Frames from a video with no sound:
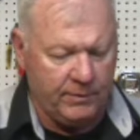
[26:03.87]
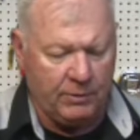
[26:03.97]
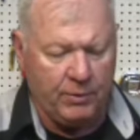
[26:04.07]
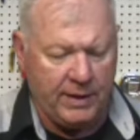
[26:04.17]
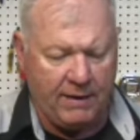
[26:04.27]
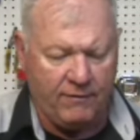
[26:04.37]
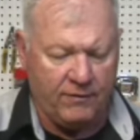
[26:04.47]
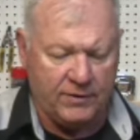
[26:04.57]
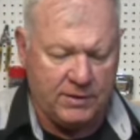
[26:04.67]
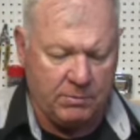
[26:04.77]
It would have
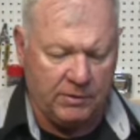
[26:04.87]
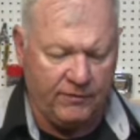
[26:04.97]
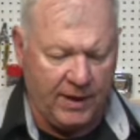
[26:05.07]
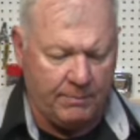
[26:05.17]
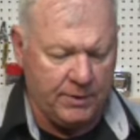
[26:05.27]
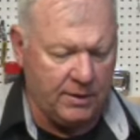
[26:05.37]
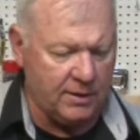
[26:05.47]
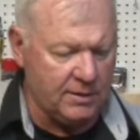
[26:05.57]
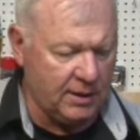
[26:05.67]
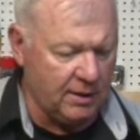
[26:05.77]
a similar flap to
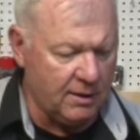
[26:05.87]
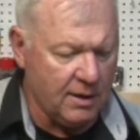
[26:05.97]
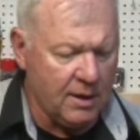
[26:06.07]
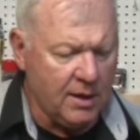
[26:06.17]
this here.